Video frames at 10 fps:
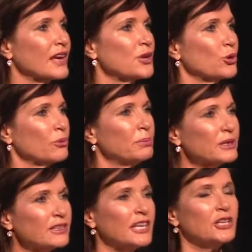and your
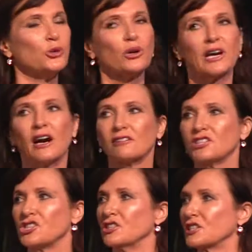ability and your
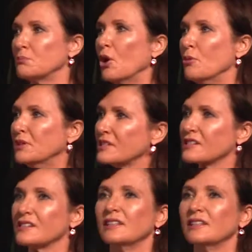courage in this moment,